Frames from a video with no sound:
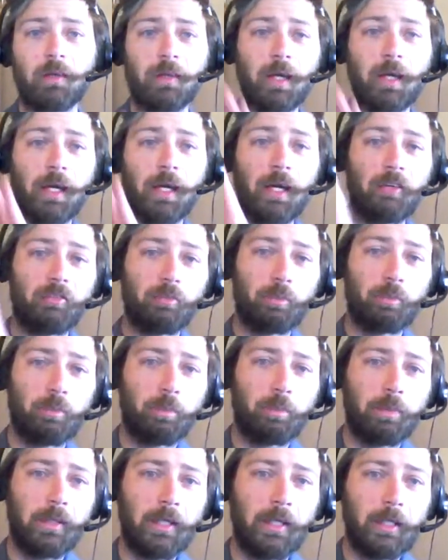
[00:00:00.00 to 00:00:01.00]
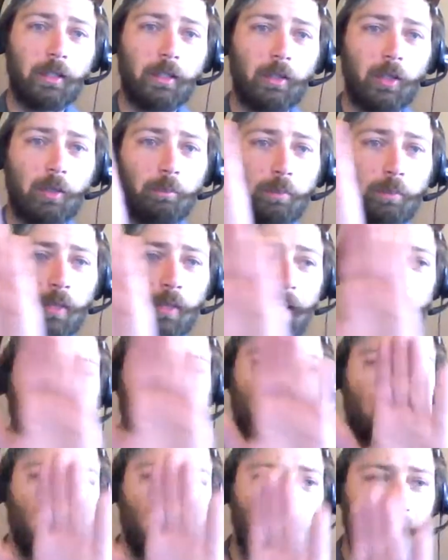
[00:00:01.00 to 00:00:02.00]
that have been
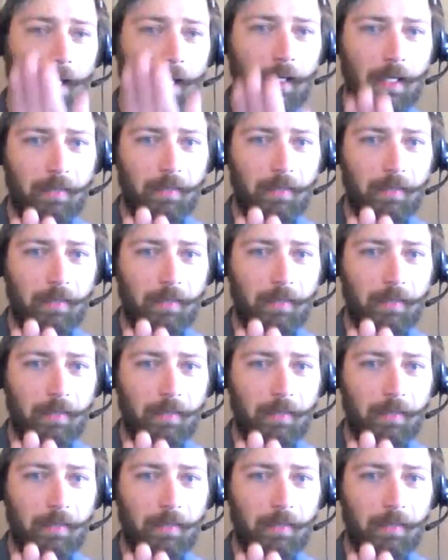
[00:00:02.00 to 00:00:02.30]
abraded away,